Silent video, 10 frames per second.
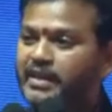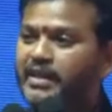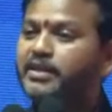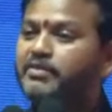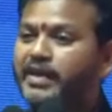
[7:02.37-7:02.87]

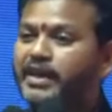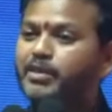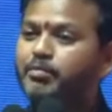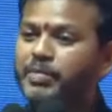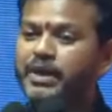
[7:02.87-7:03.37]
And in fact,
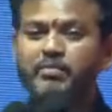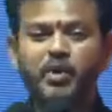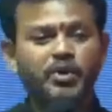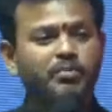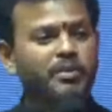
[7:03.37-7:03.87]
the PM,
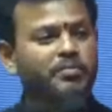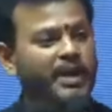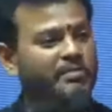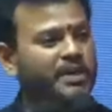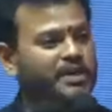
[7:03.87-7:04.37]
Honorable
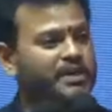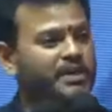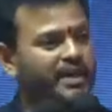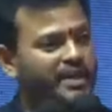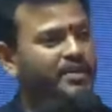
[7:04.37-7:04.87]
Prime
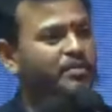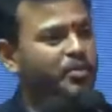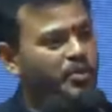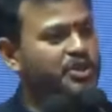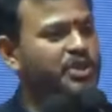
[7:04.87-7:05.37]
Minister Narendra
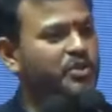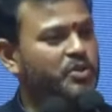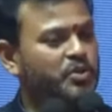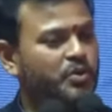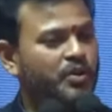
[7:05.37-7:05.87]
Modi ji,
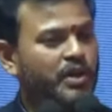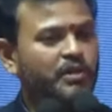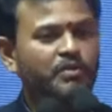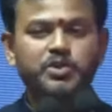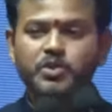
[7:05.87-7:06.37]
also
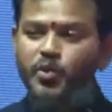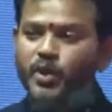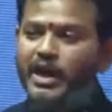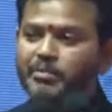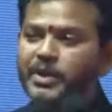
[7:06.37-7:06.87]
was
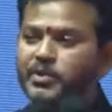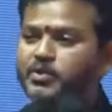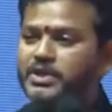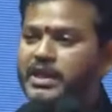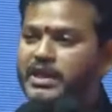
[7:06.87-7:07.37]
so happy
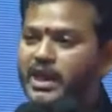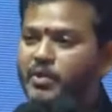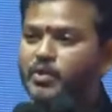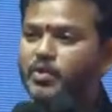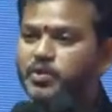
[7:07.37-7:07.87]
to see
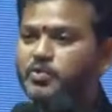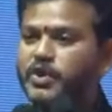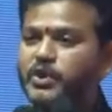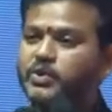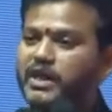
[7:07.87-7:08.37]
how drones
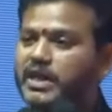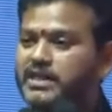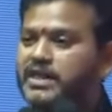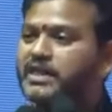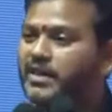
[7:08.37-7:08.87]
were
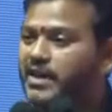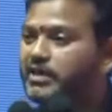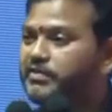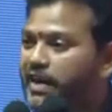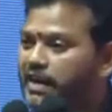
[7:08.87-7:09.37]
utilized in the
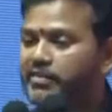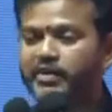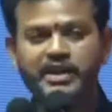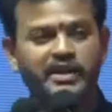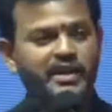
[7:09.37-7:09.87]
relief
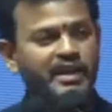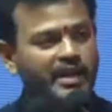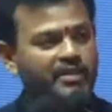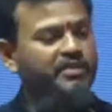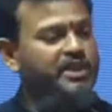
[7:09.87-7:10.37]
activity
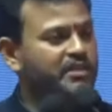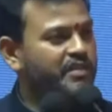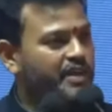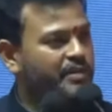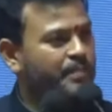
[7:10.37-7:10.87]
in
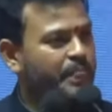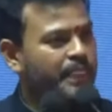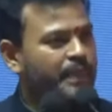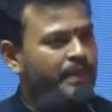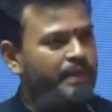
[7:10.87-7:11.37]
Vijayawada.
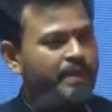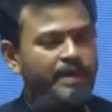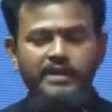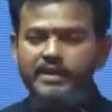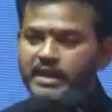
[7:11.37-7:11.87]

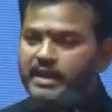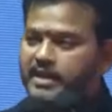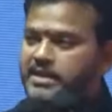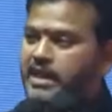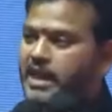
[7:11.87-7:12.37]
And that
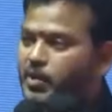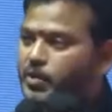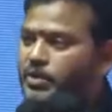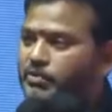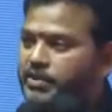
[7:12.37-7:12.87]
is
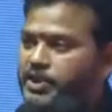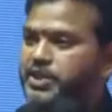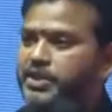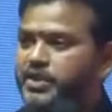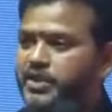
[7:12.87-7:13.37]
how the
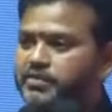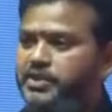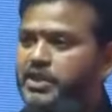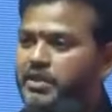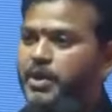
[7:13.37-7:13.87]
vision of
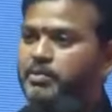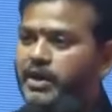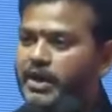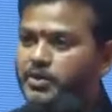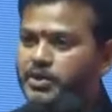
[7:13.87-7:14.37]
Chandrababu
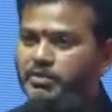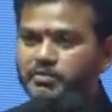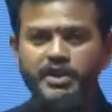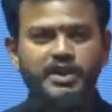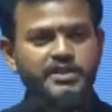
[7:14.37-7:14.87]
Naidu ji
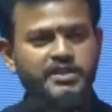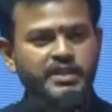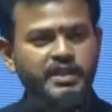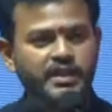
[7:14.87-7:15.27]
works.